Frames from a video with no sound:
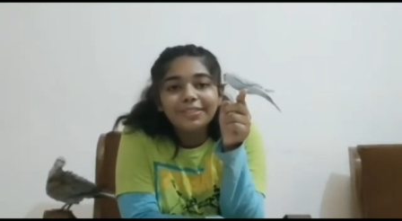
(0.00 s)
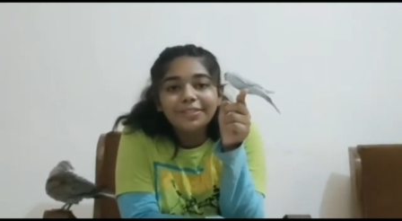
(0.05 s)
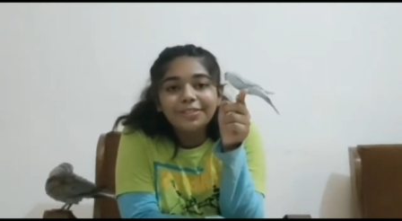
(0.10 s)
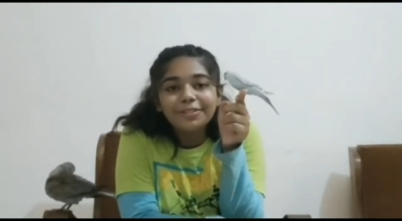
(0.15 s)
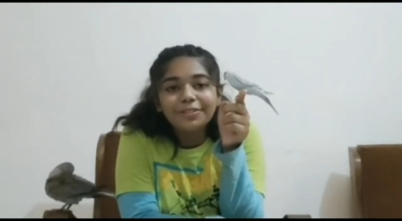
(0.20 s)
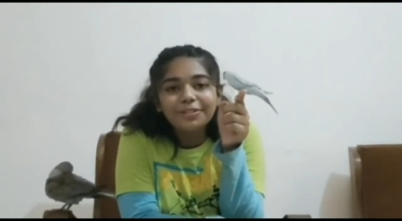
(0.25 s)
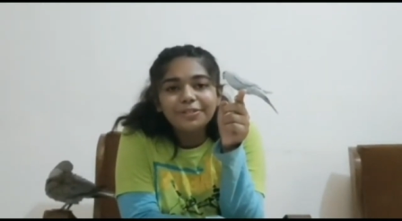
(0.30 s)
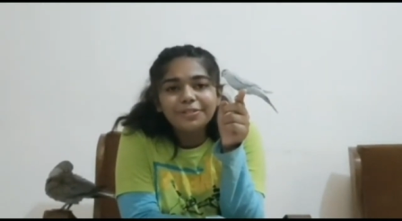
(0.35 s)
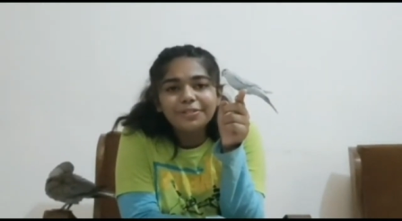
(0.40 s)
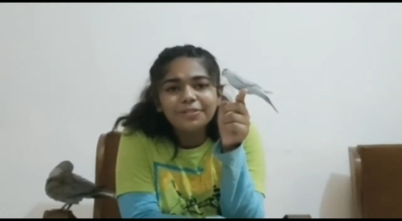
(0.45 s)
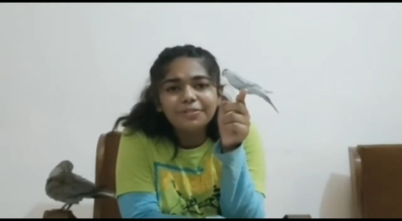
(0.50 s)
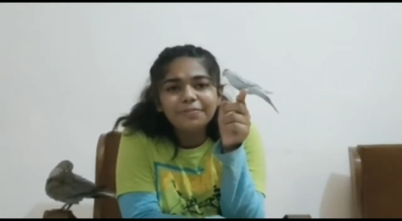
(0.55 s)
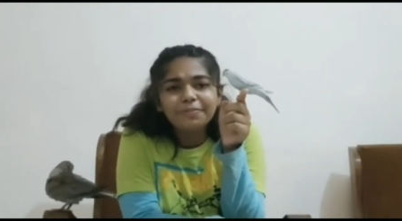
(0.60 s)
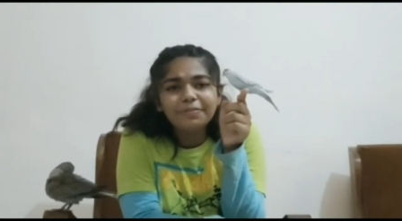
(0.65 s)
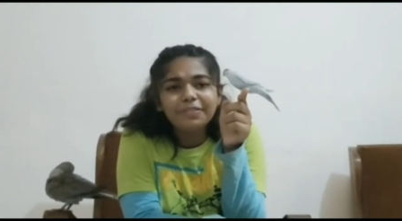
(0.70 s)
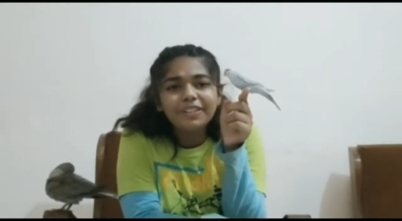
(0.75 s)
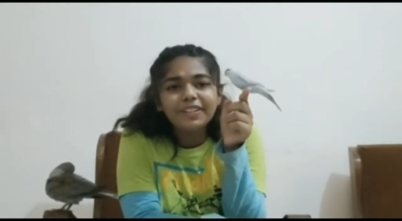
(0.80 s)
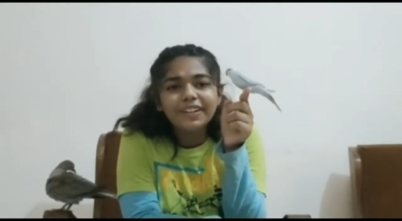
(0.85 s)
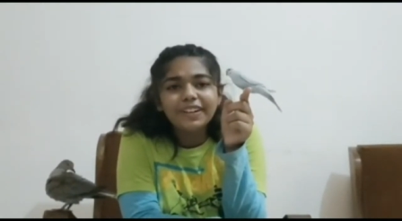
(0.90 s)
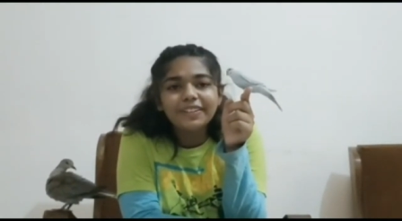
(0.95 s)

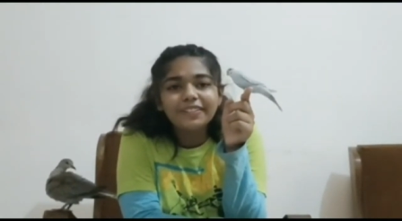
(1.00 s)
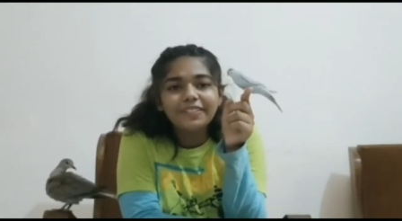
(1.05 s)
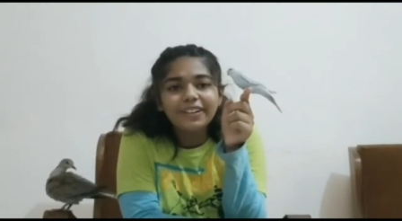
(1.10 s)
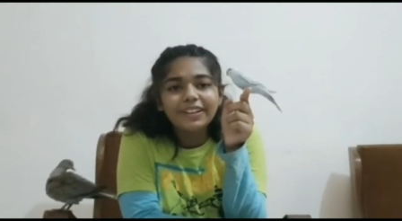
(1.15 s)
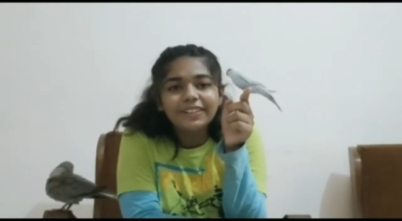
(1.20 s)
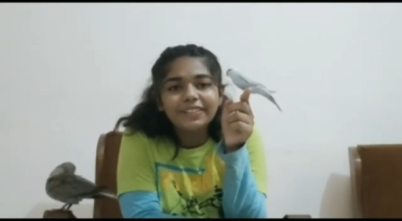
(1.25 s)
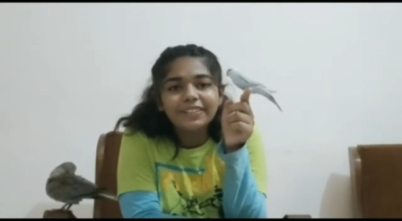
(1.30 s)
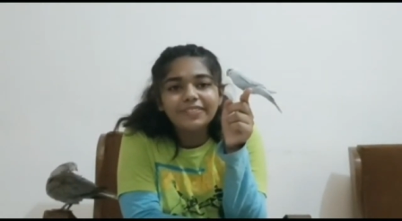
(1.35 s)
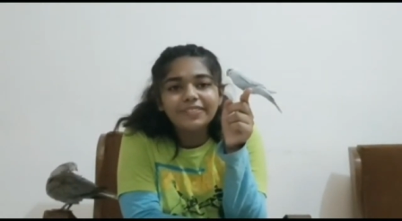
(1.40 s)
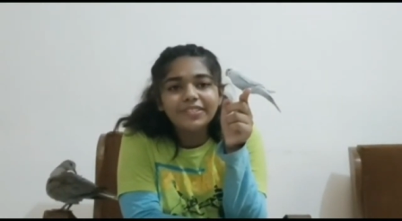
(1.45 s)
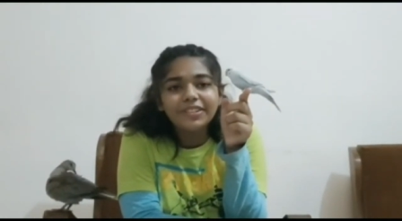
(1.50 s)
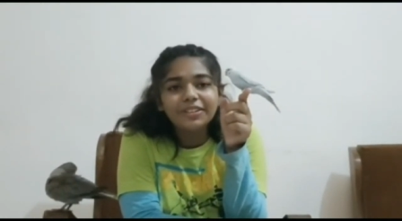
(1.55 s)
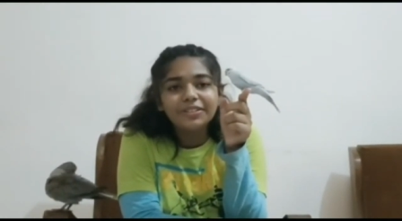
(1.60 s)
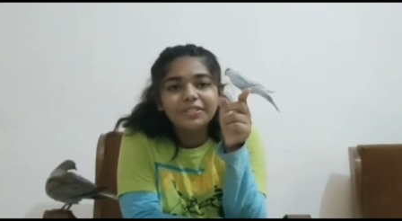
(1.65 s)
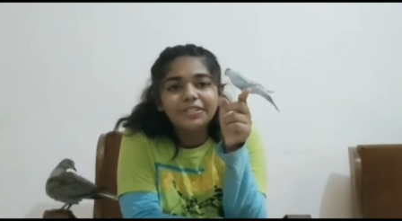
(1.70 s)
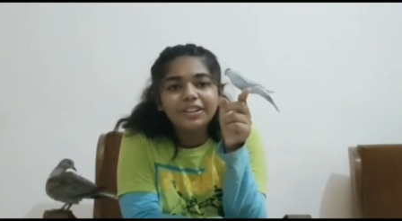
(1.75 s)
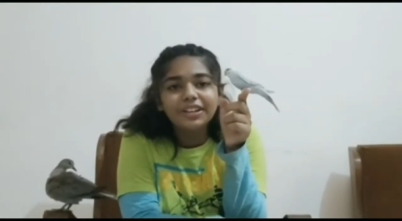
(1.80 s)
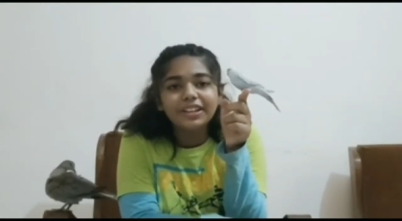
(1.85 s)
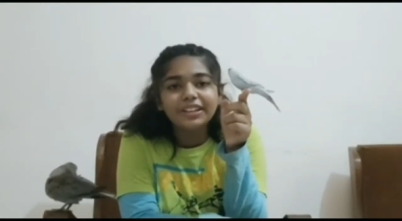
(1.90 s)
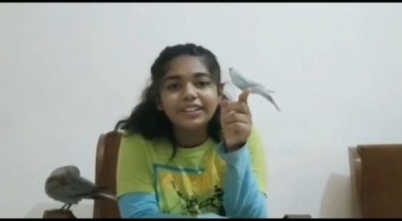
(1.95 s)
super aggressive
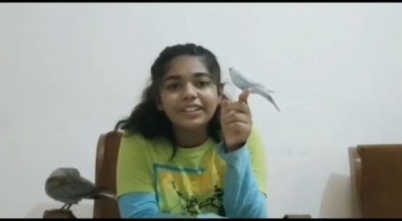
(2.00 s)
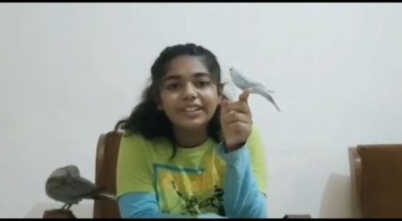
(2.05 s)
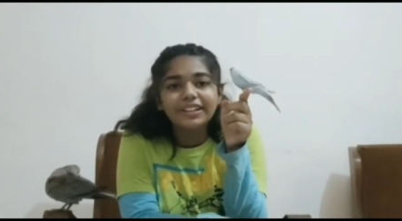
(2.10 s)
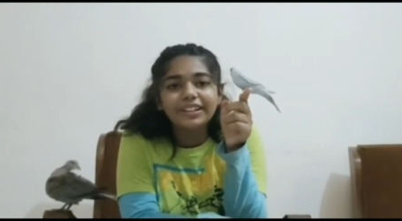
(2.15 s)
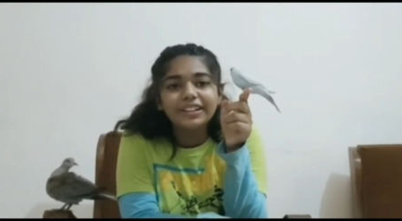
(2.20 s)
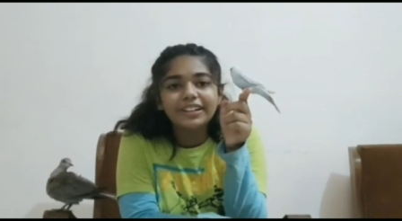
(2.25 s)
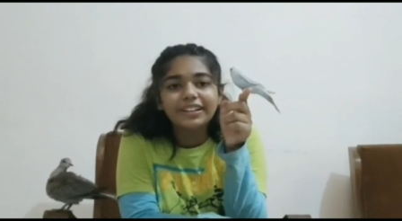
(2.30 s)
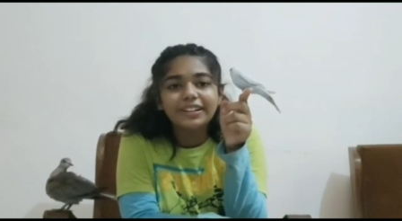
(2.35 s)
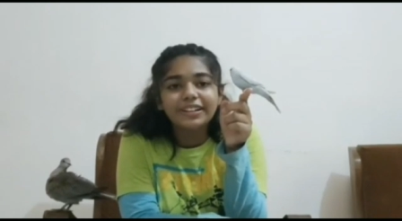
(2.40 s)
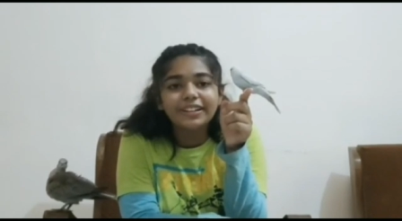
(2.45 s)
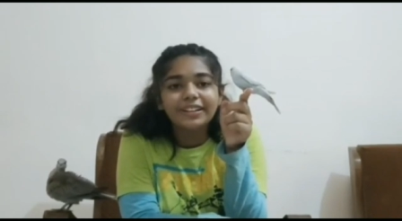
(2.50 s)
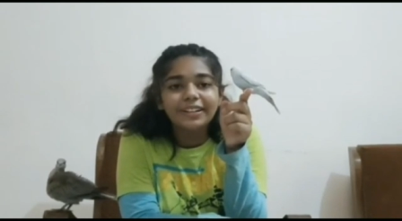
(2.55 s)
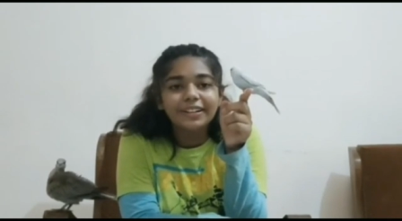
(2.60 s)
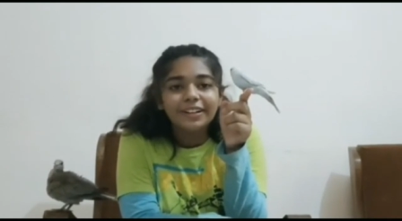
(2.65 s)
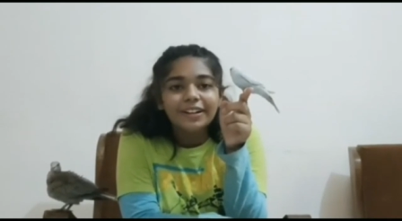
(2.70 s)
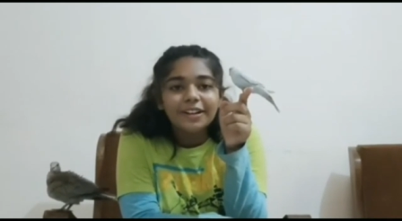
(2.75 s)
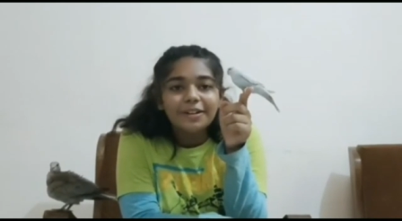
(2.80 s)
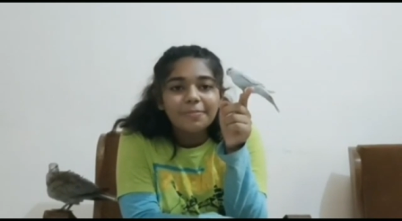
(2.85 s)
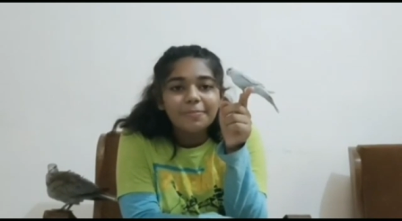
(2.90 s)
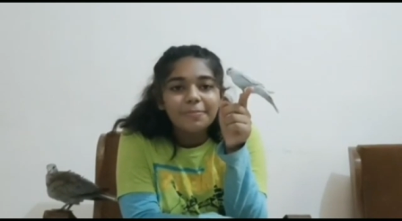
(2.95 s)
during their
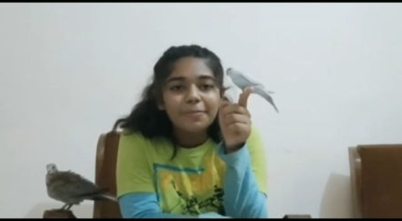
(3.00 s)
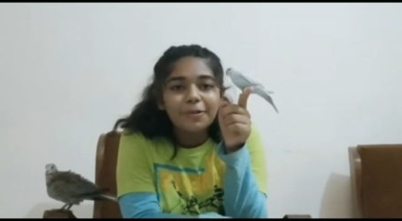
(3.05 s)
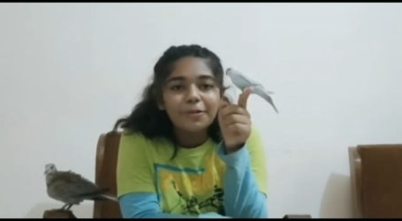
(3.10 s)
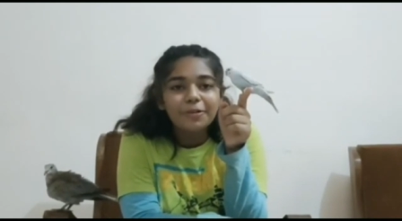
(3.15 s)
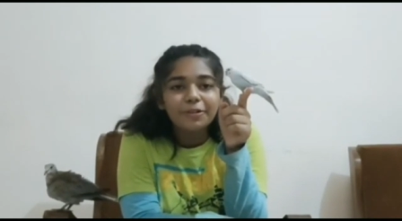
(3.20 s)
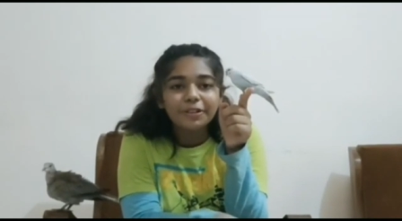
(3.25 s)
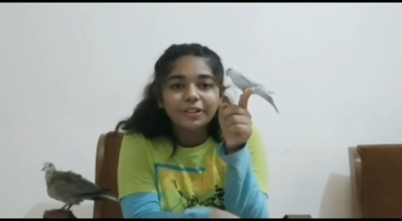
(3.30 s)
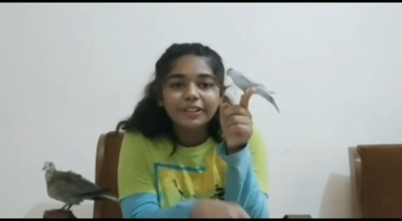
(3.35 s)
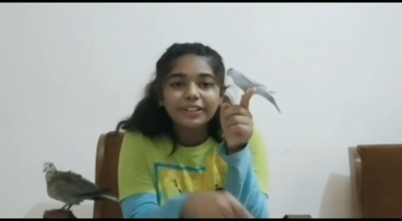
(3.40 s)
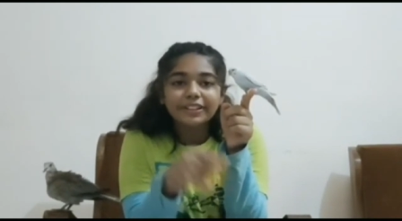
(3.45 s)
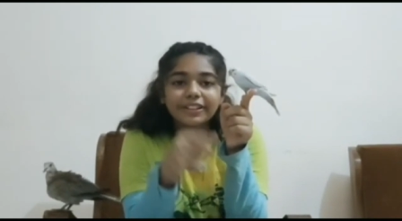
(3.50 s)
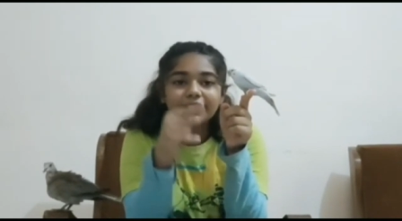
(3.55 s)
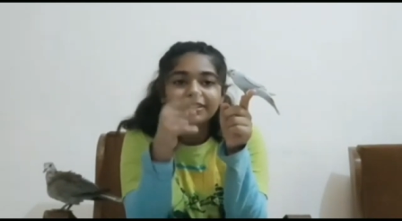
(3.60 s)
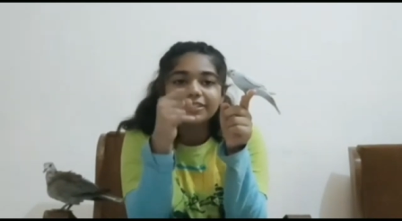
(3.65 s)
molt.